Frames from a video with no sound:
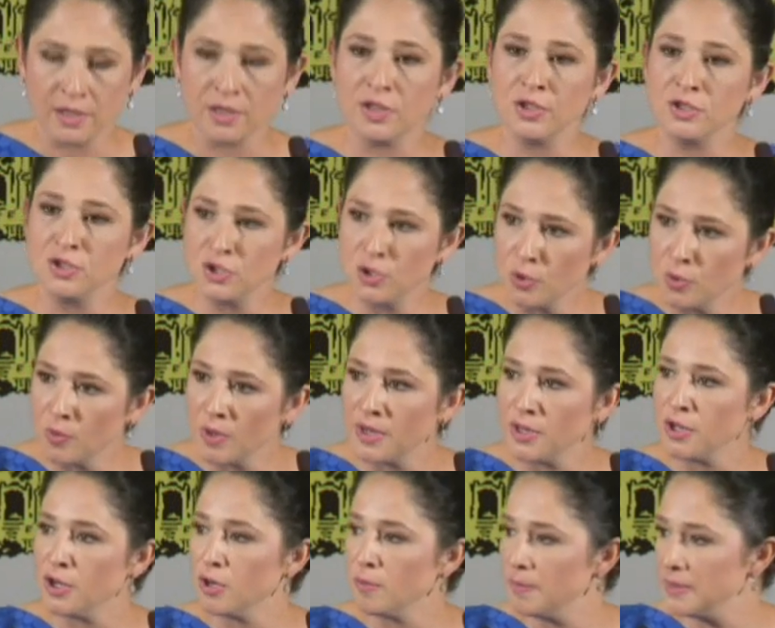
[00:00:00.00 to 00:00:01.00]
Could you
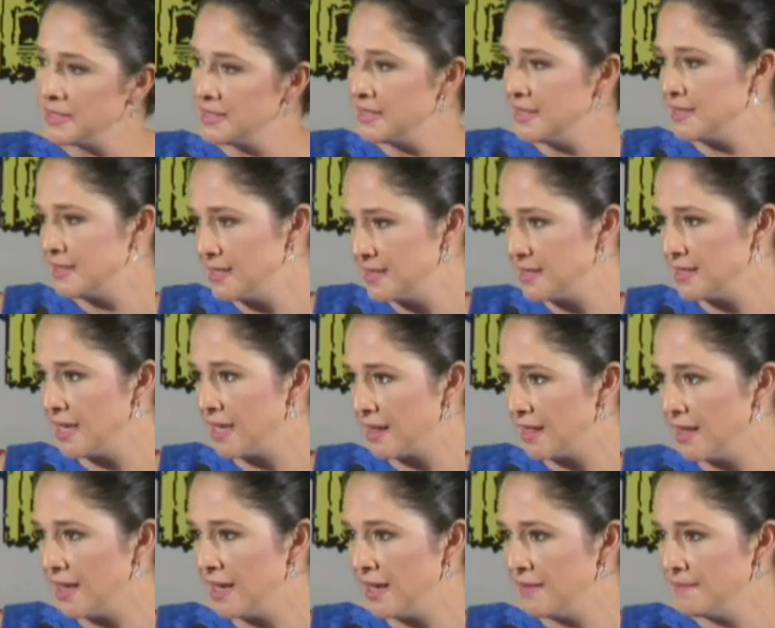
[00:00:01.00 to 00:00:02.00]
run your businesses
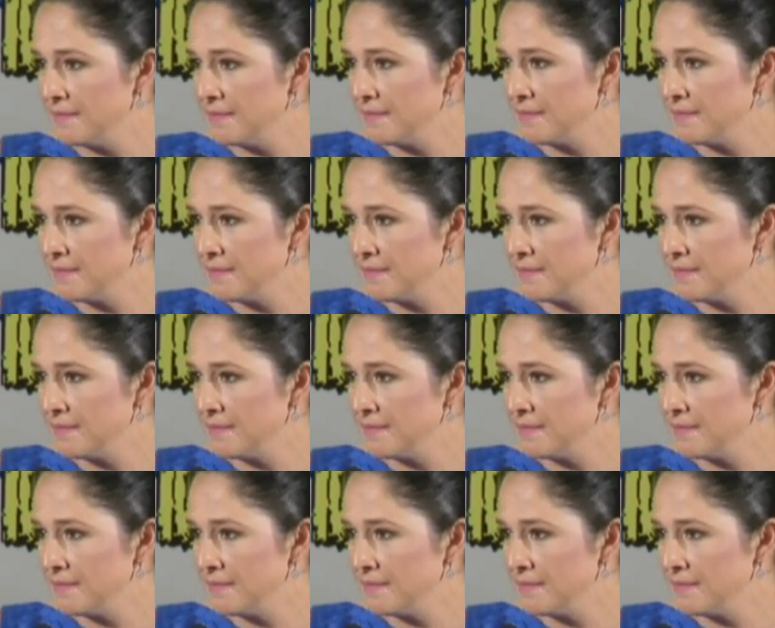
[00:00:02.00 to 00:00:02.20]
like that?